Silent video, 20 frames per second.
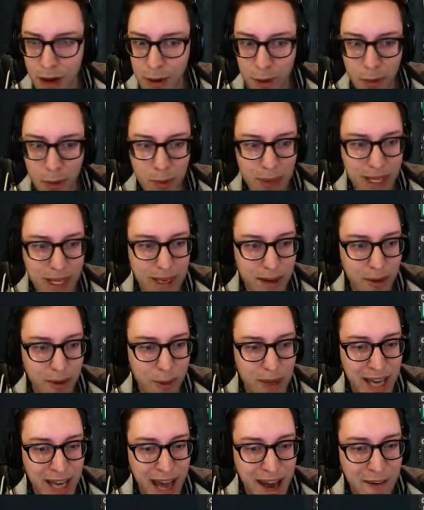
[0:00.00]

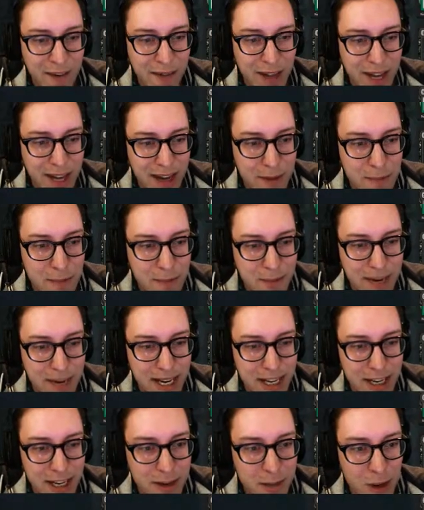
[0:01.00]
we have like a
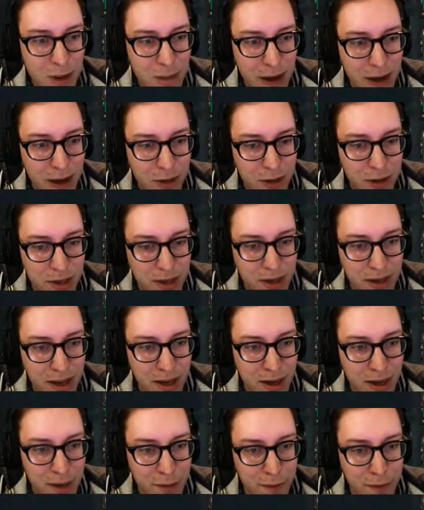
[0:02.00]
medium amount
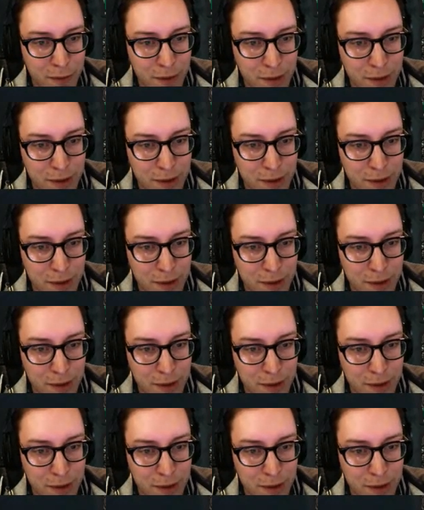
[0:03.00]
of